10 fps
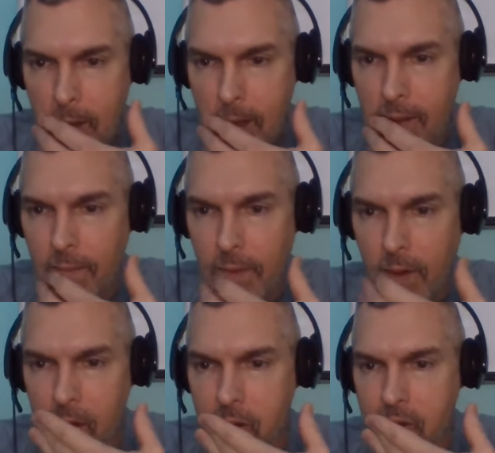How
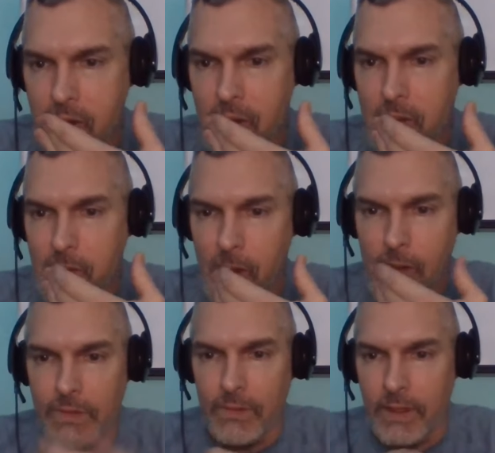important is learning
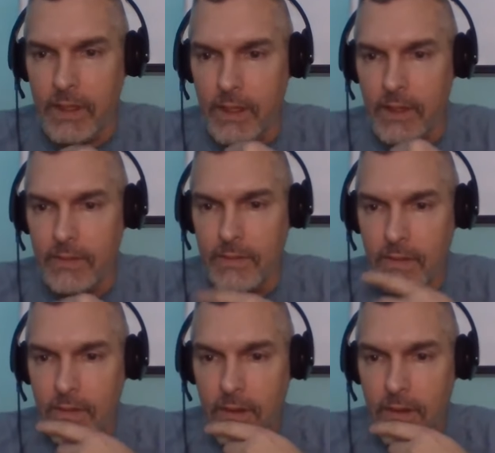postal mechanics?